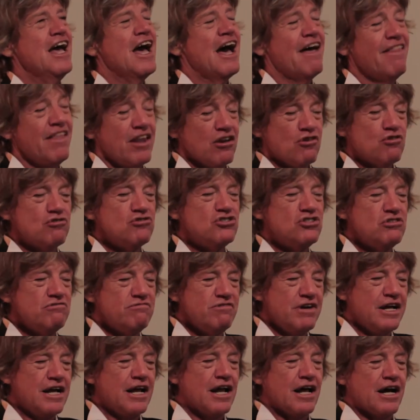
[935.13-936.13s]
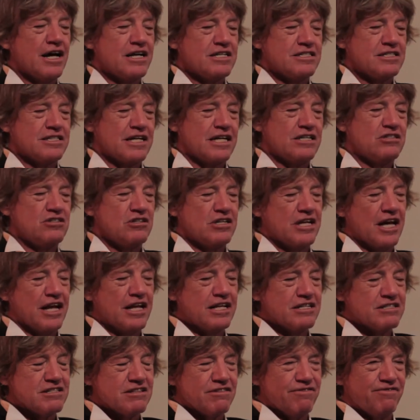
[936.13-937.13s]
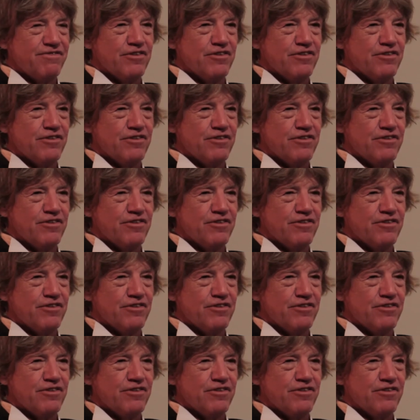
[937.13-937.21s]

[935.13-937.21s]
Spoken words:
And then, of course, you realise, as you get into the